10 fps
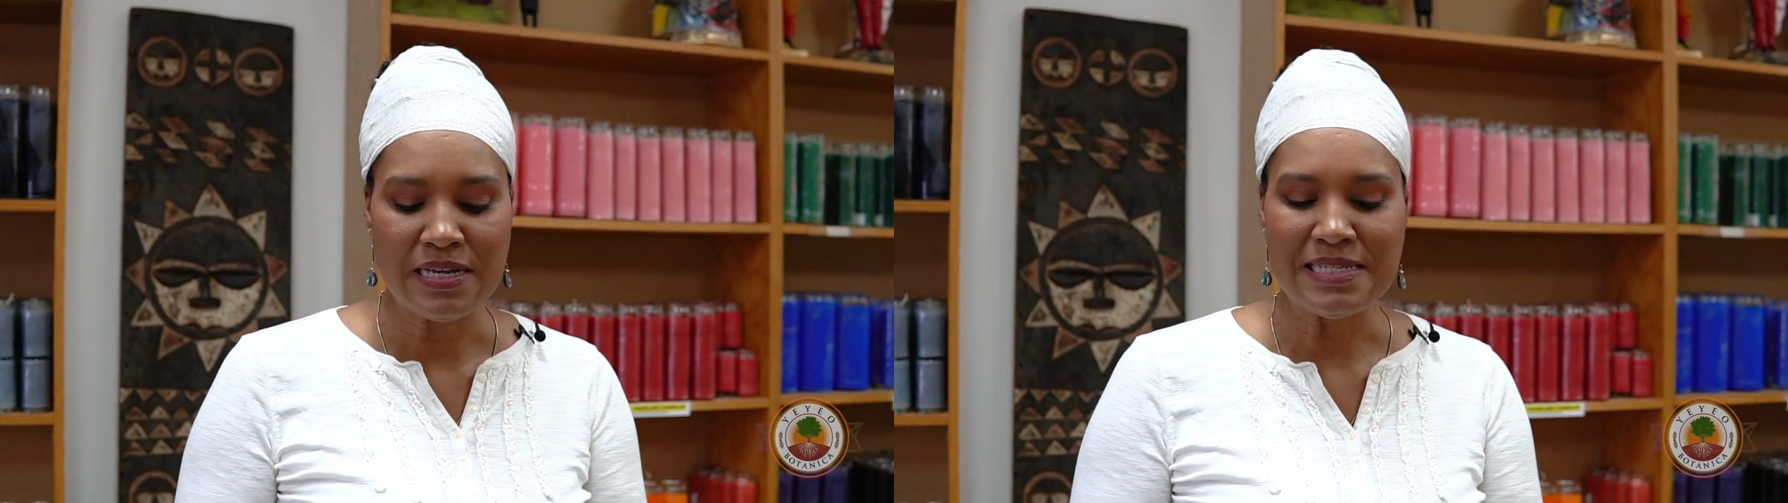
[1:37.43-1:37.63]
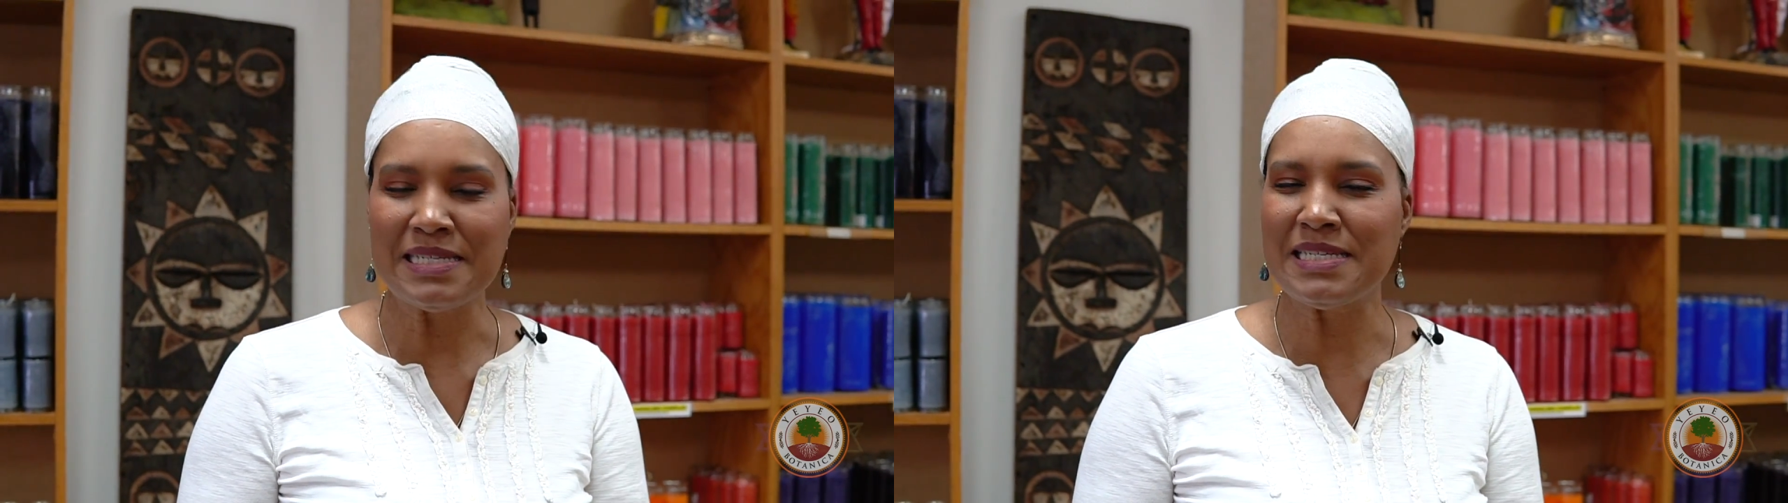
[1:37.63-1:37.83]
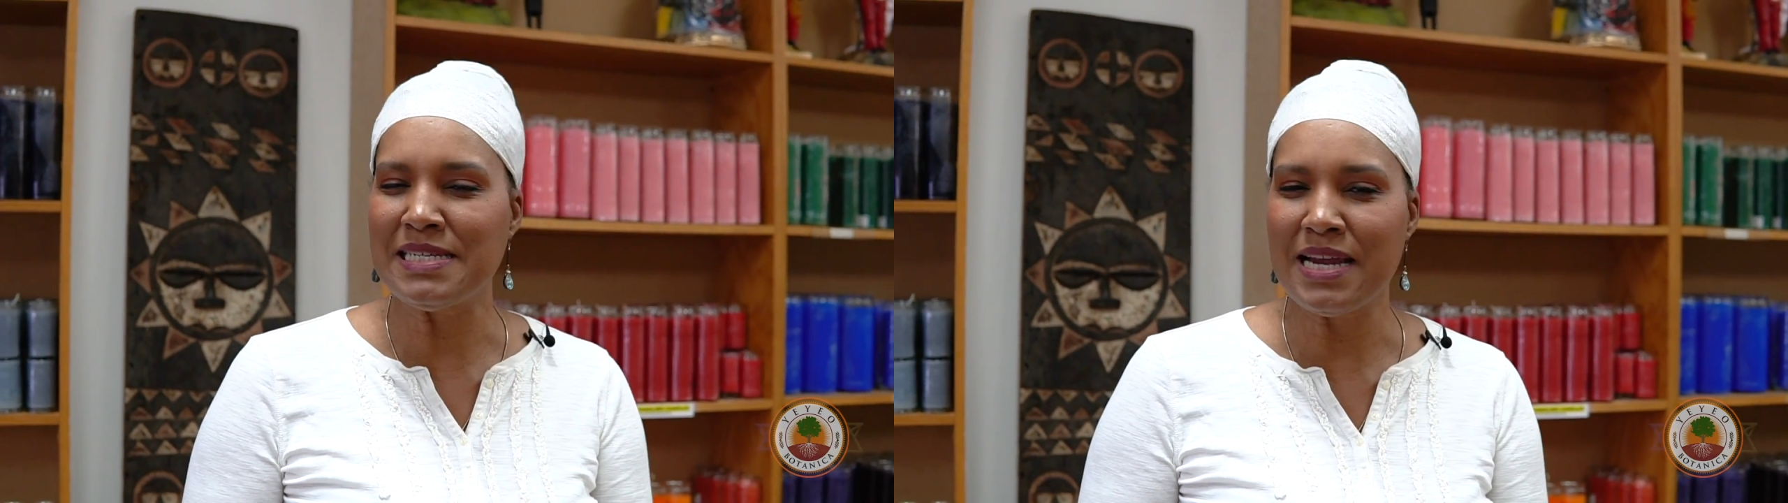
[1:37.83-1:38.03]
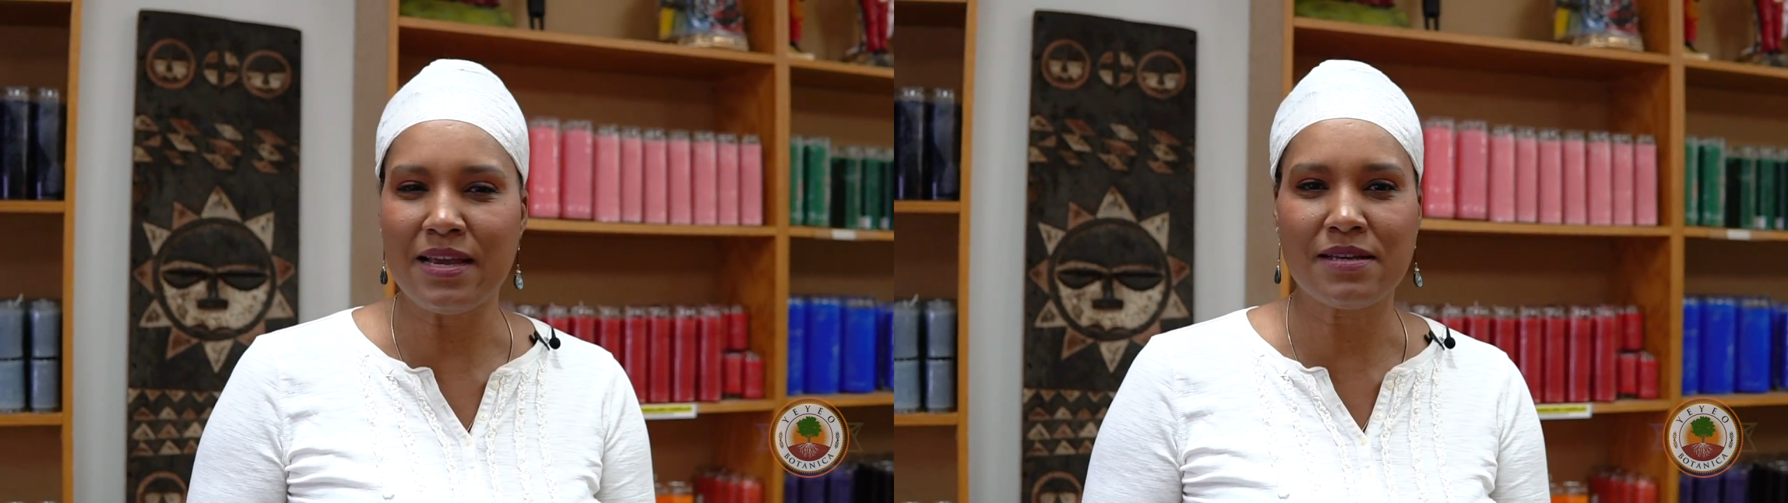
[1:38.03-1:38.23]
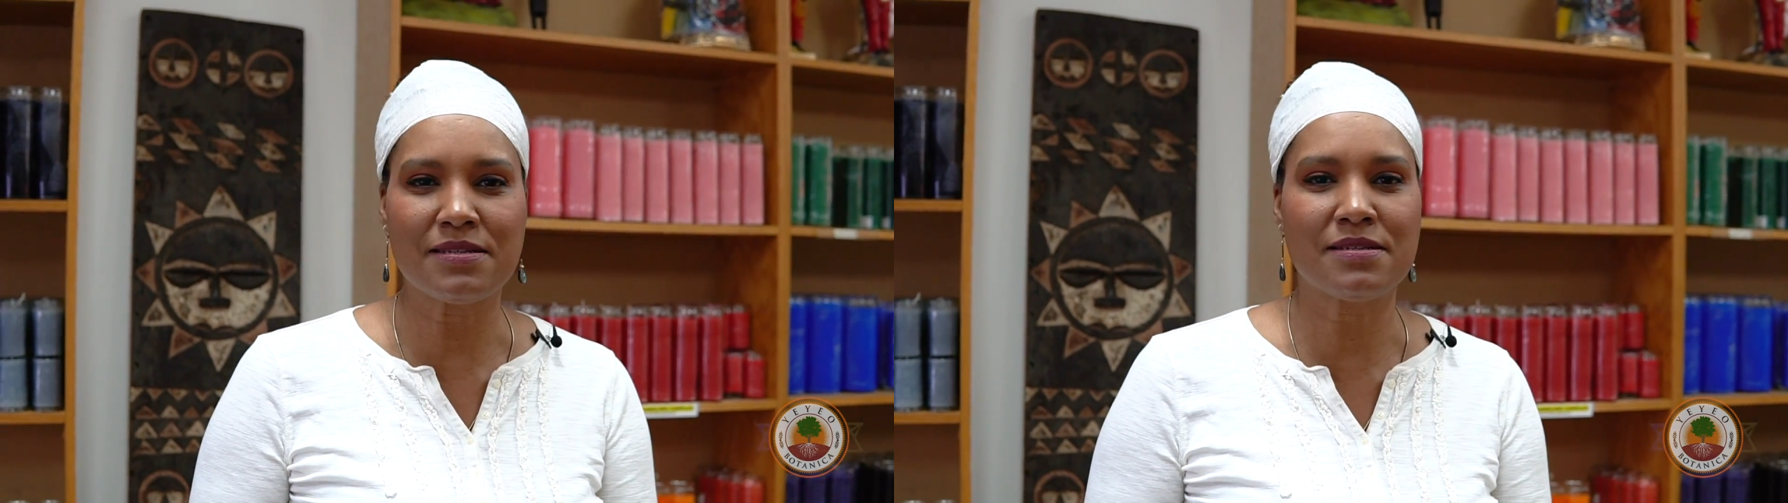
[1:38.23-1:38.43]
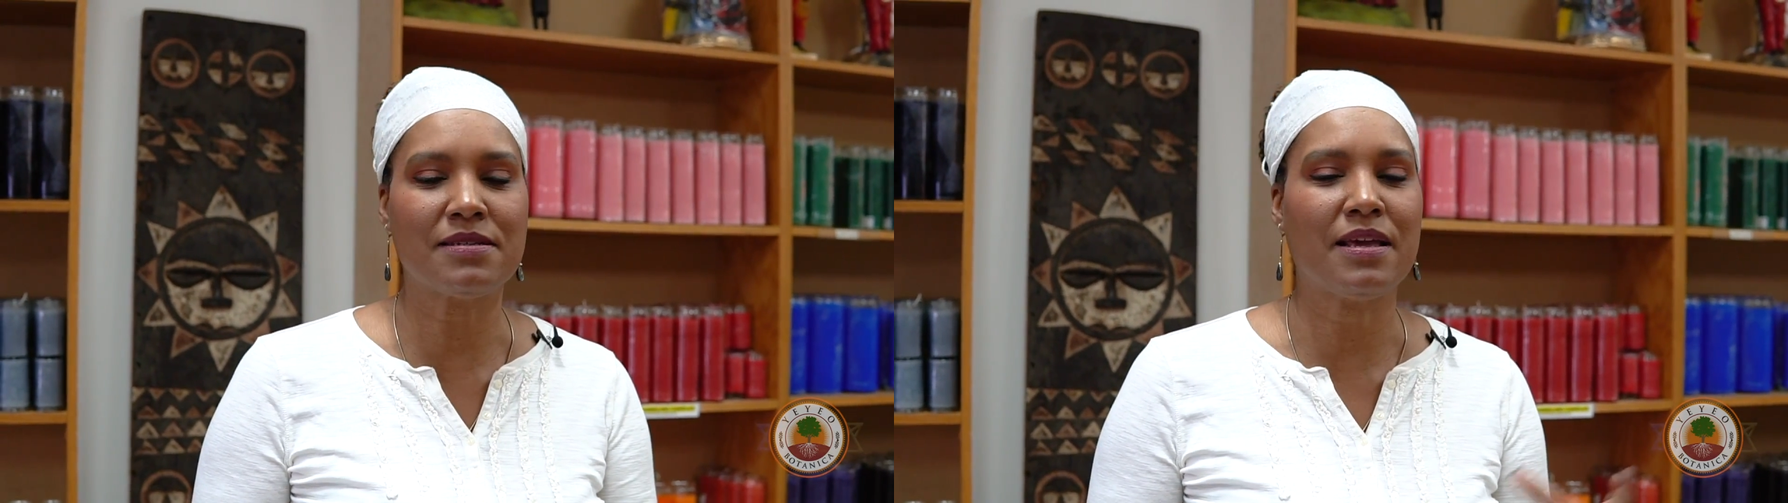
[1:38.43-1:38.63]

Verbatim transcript: sticks,